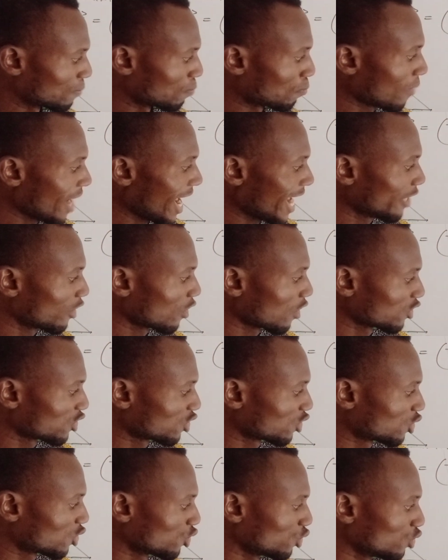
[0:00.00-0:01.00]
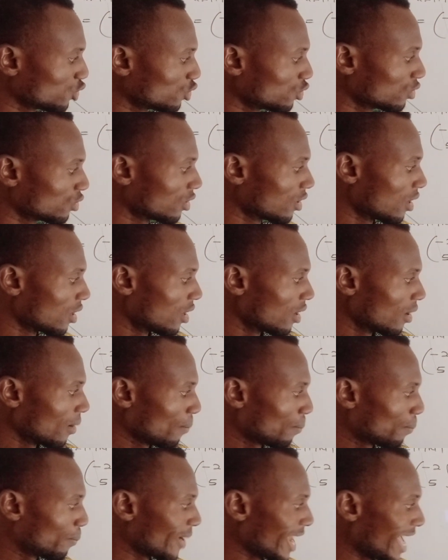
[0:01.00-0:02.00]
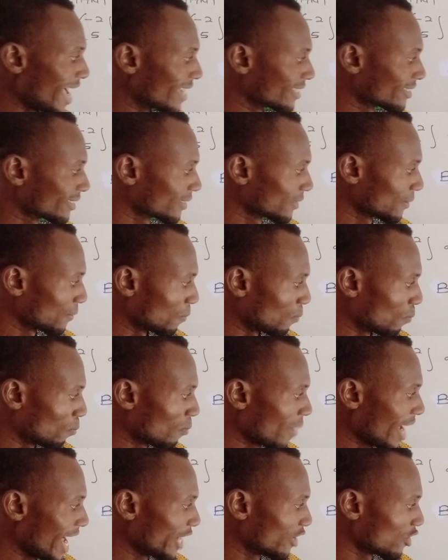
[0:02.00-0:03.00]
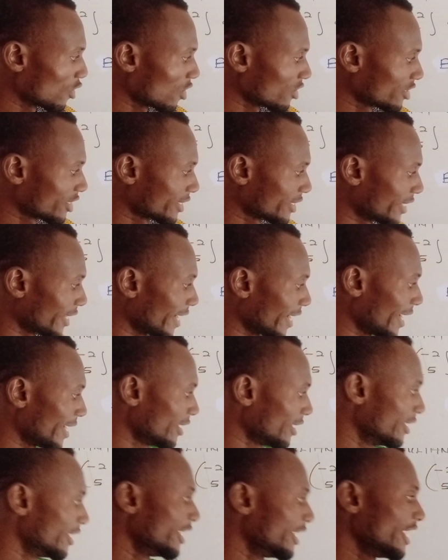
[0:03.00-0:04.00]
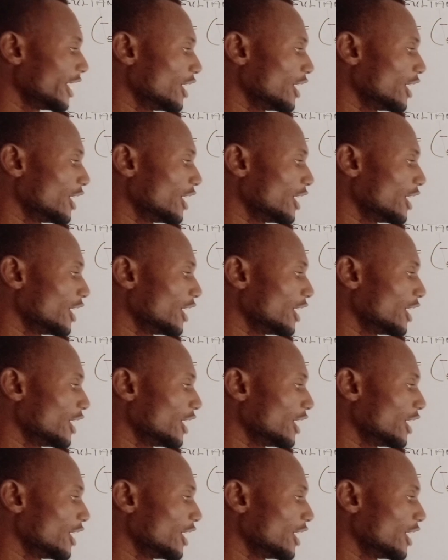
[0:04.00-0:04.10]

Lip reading: Minus 2 plus minus 3,